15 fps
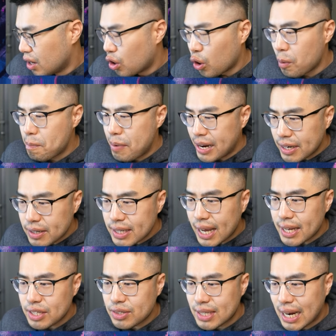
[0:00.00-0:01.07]
Or better
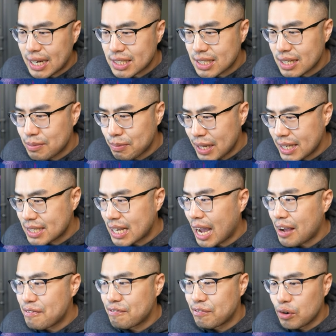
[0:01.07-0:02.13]
yet, you can actually play
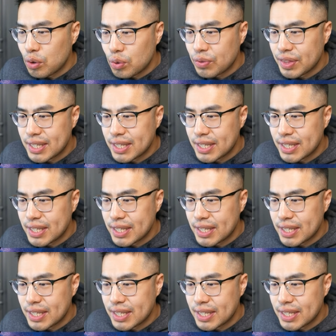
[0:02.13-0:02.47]
Typhoon.